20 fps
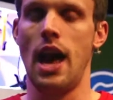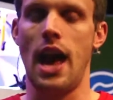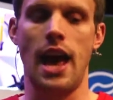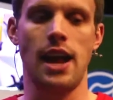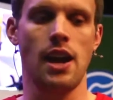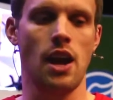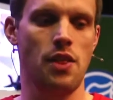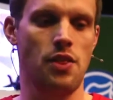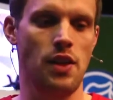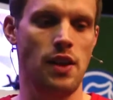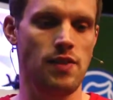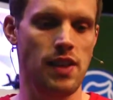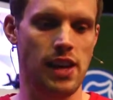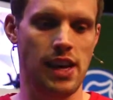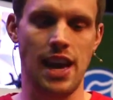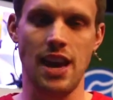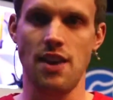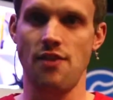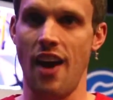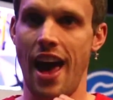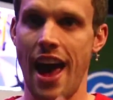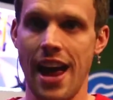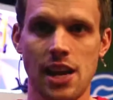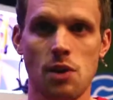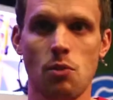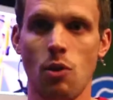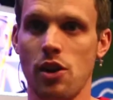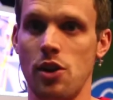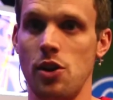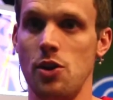And I think the key for
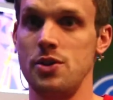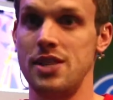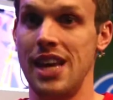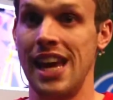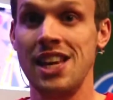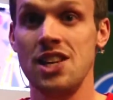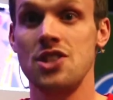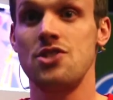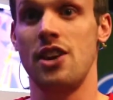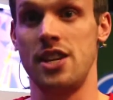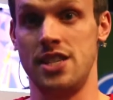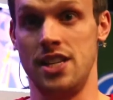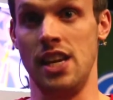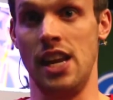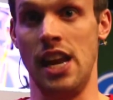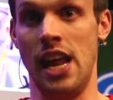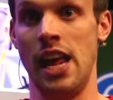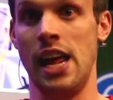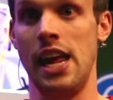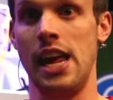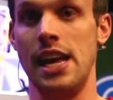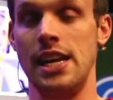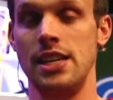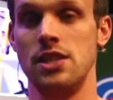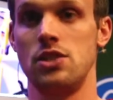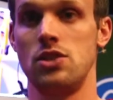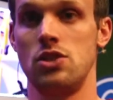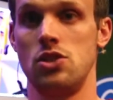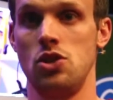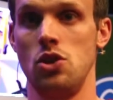anyone who's interested in it
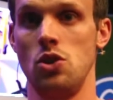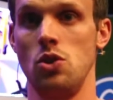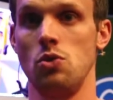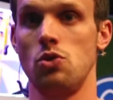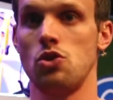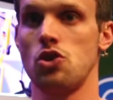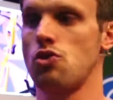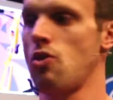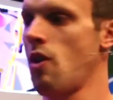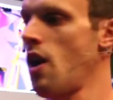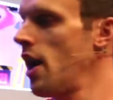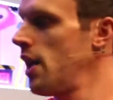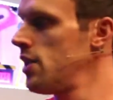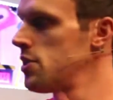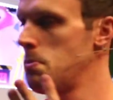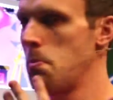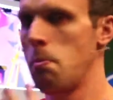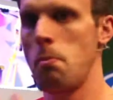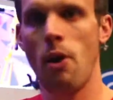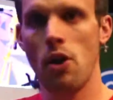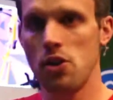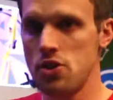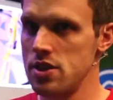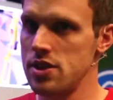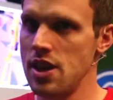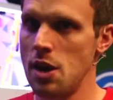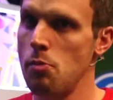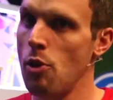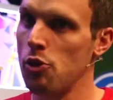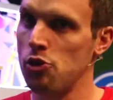is to try as much as
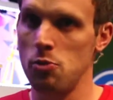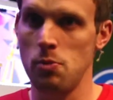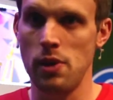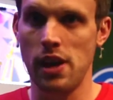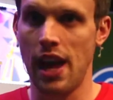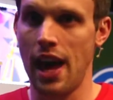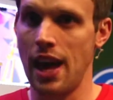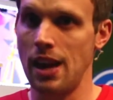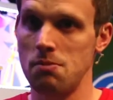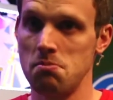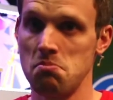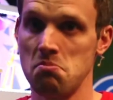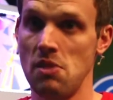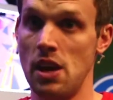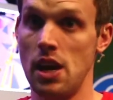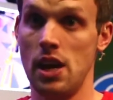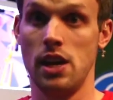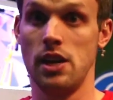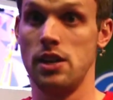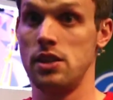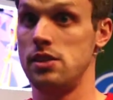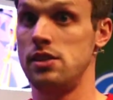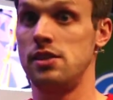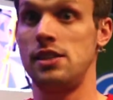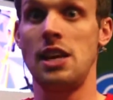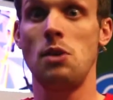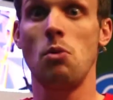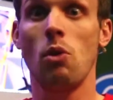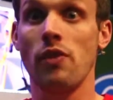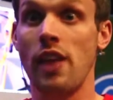they possibly can.
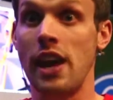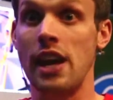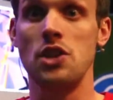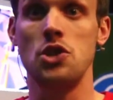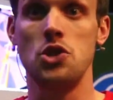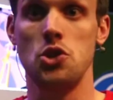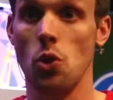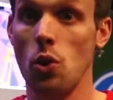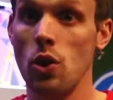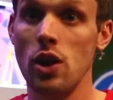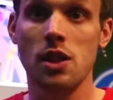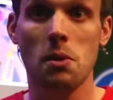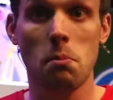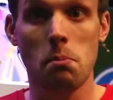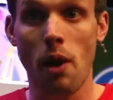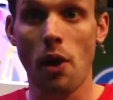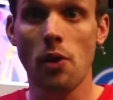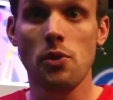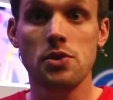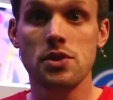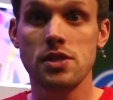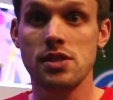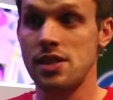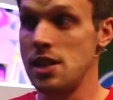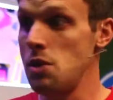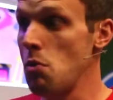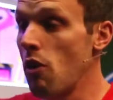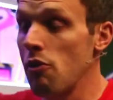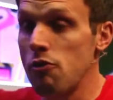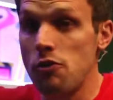See what they enjoy the most,
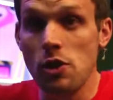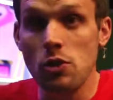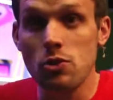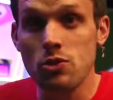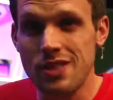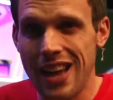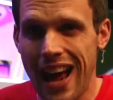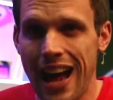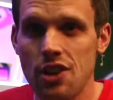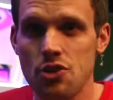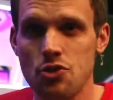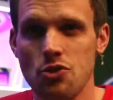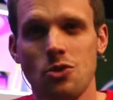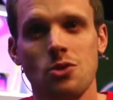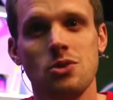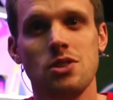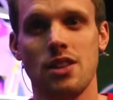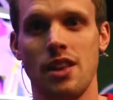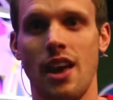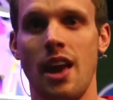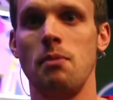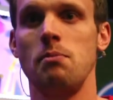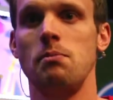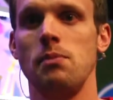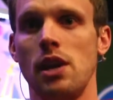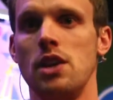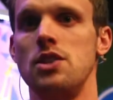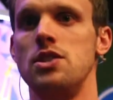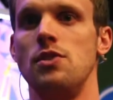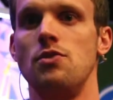see what feels natural to them,
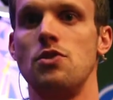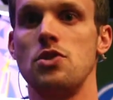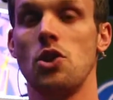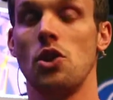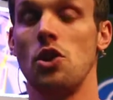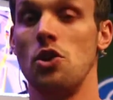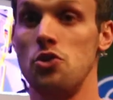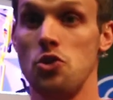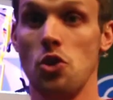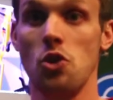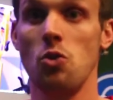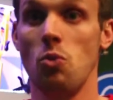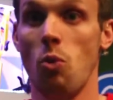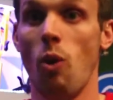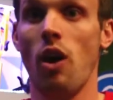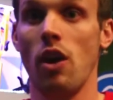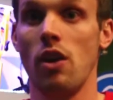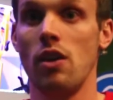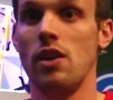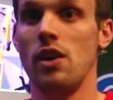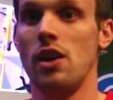because you've just got to do what